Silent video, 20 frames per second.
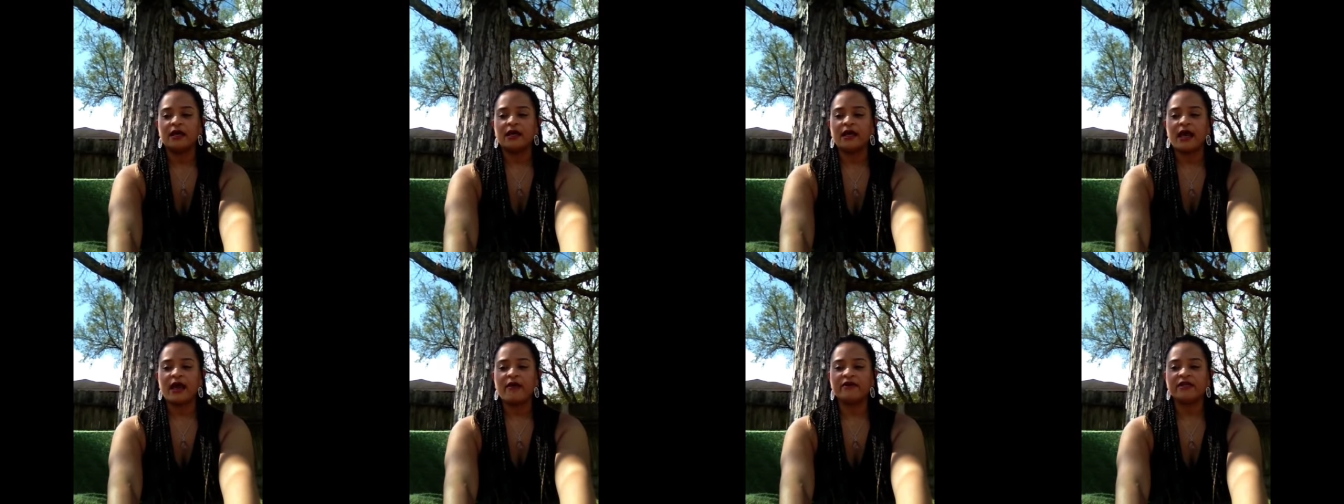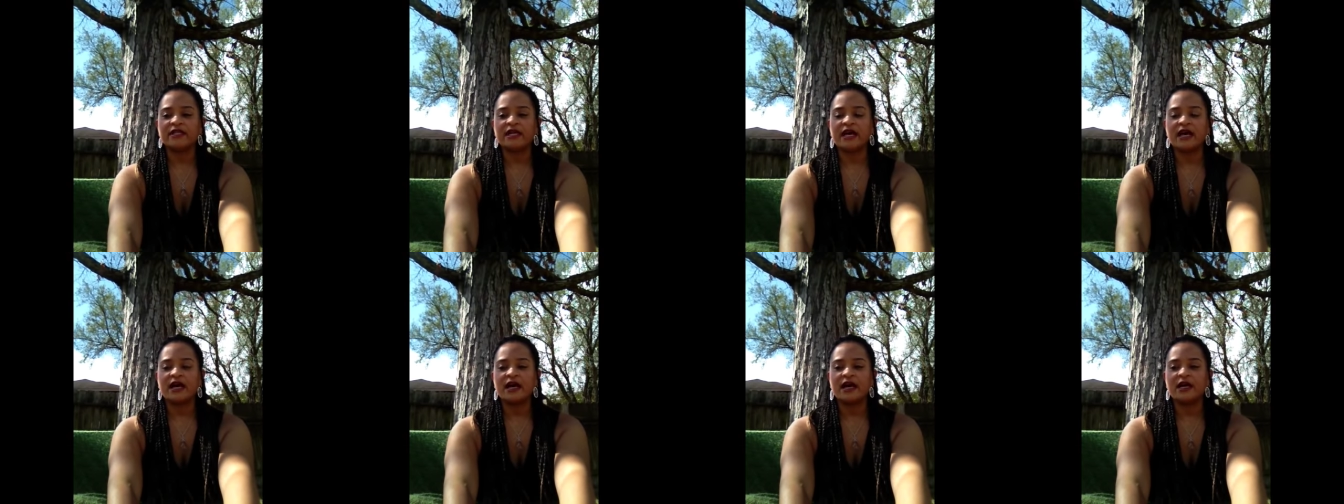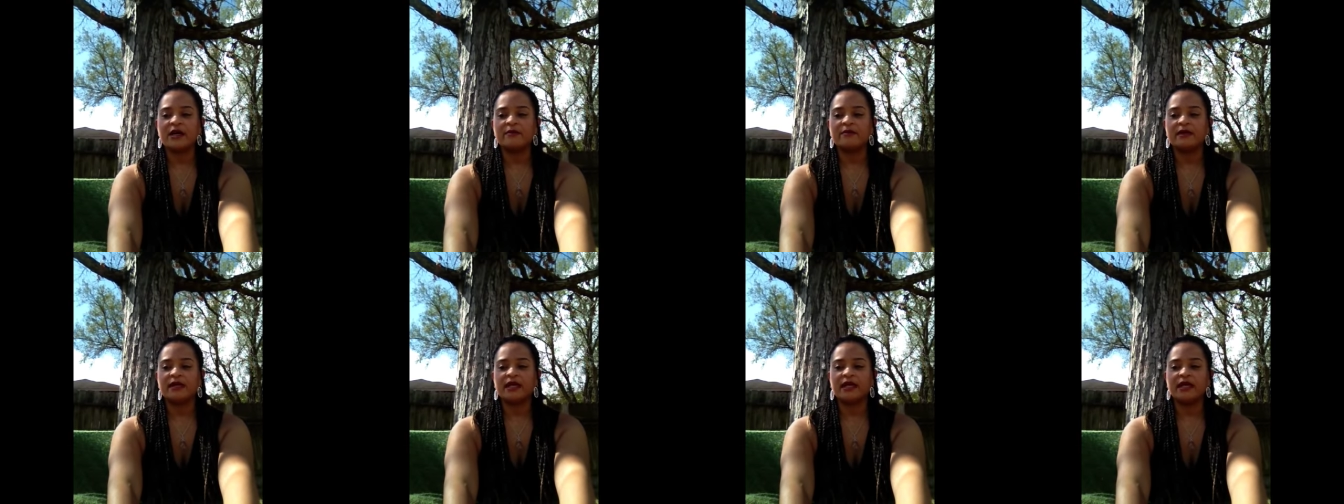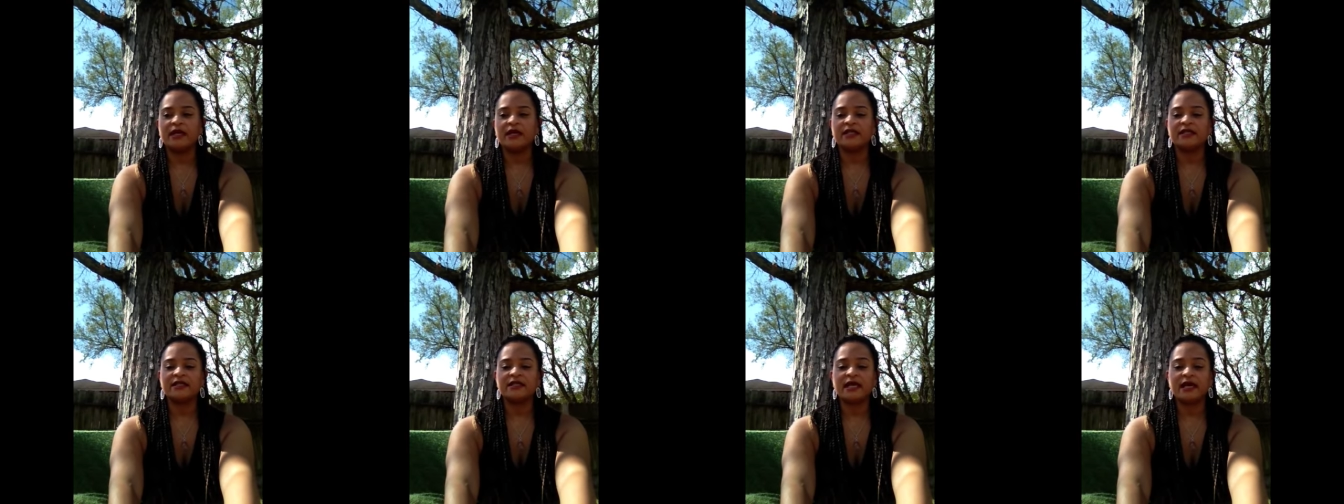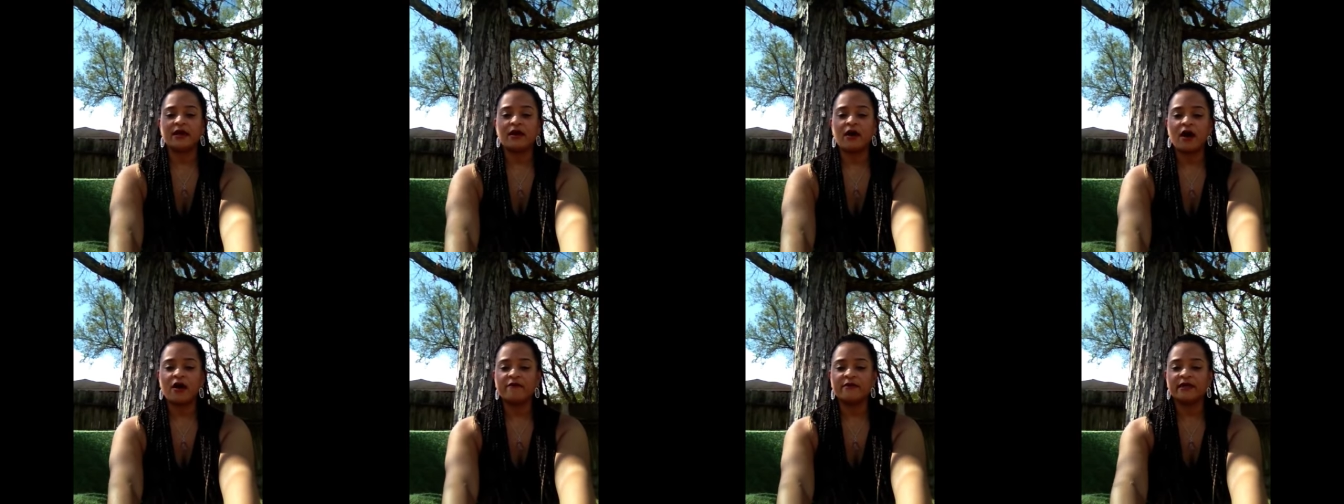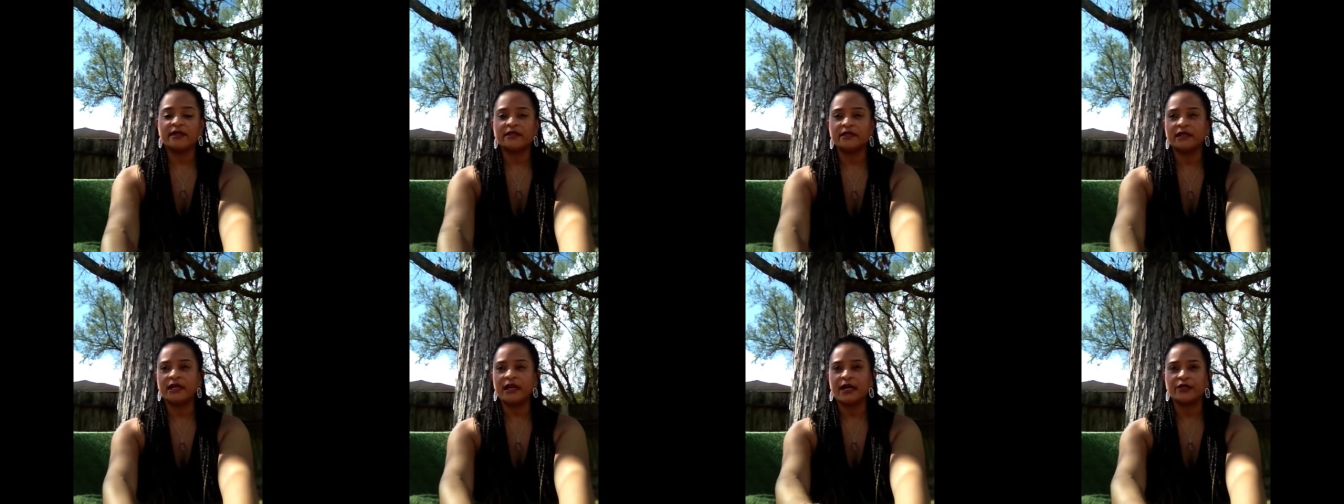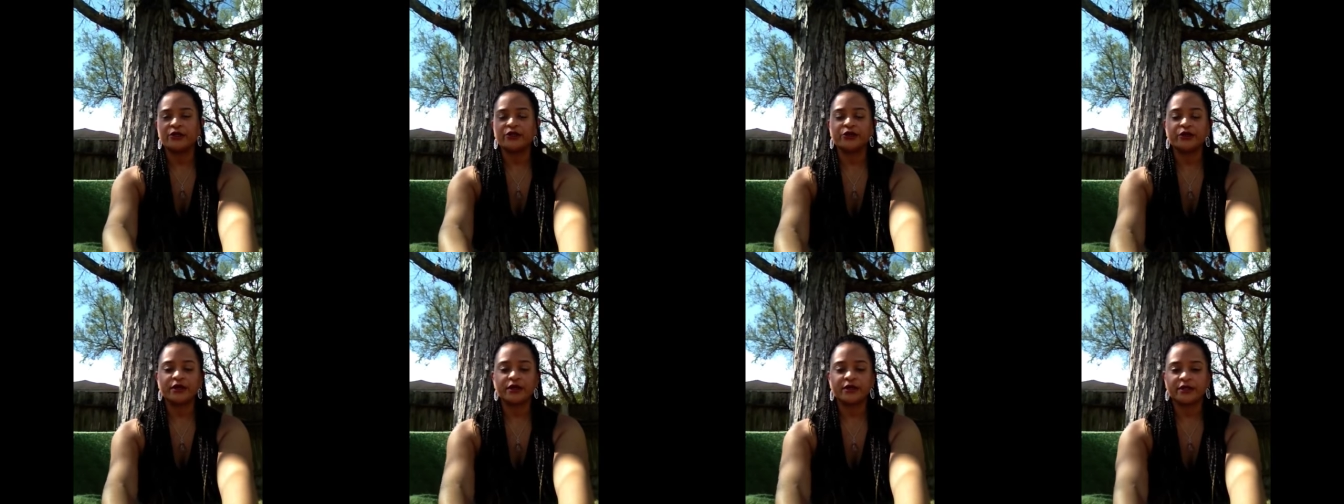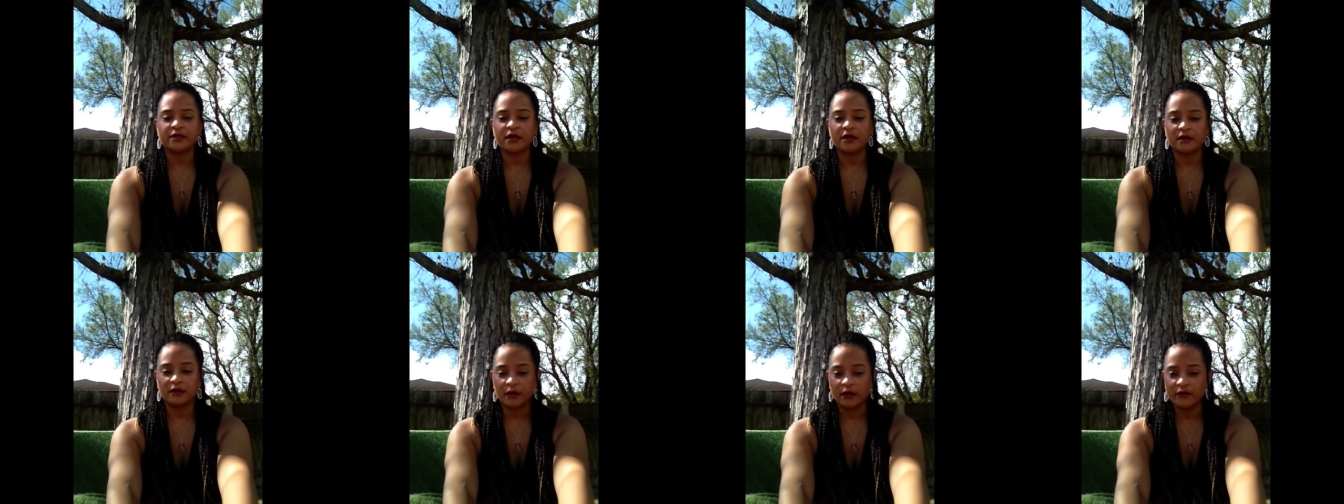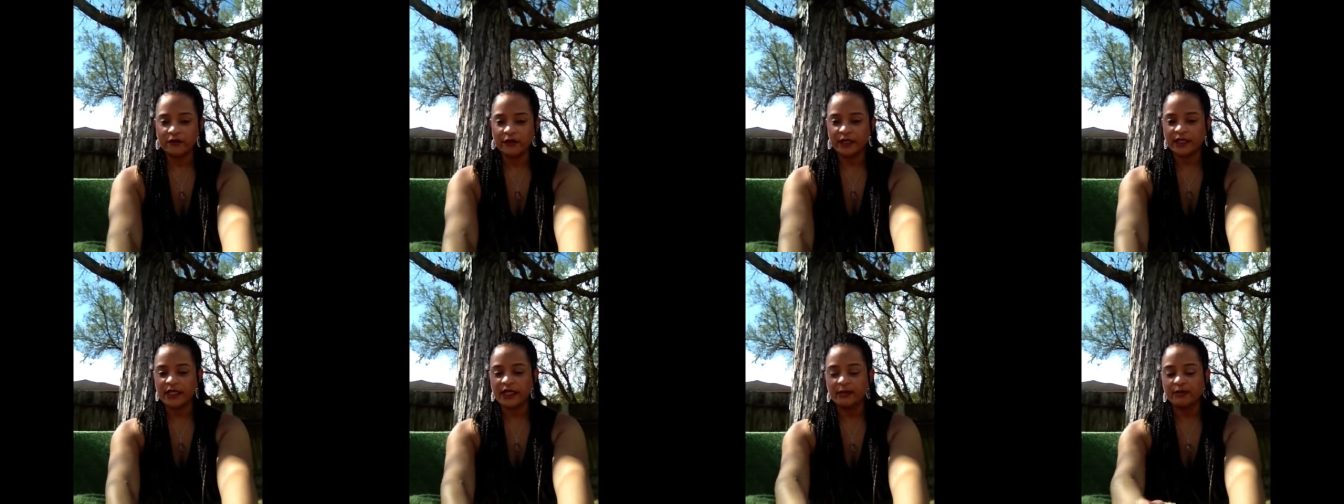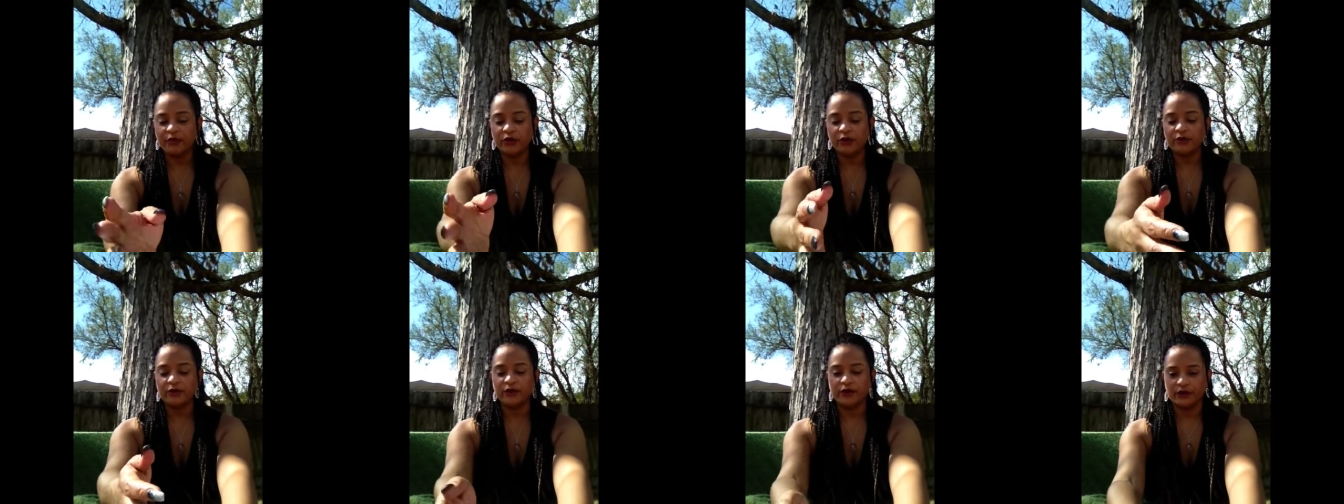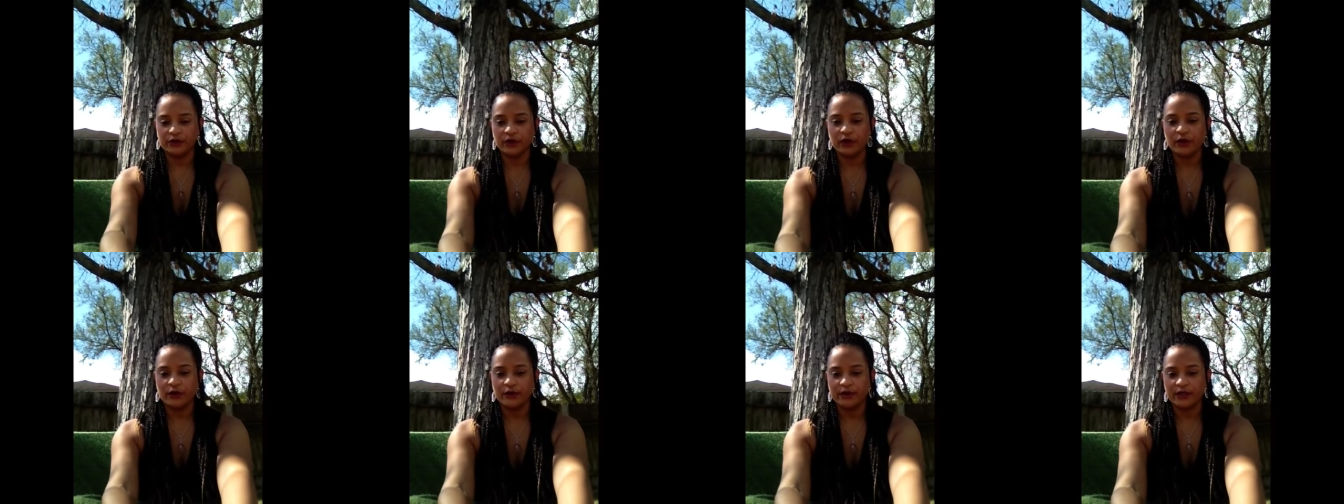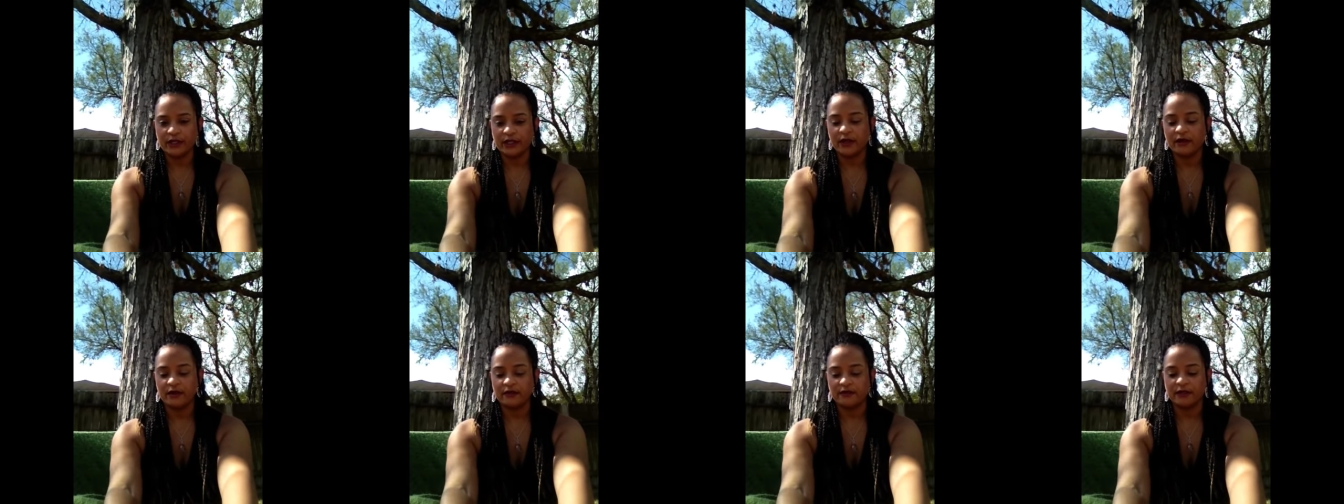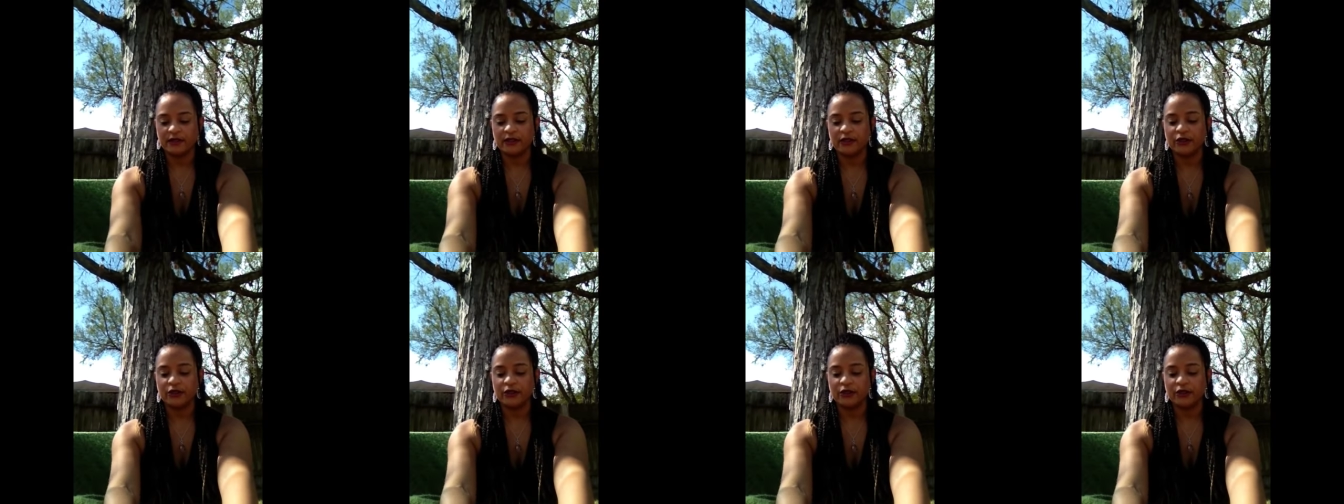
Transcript: every time it gets set off, because they got triggers all over to keep you in your lower selves.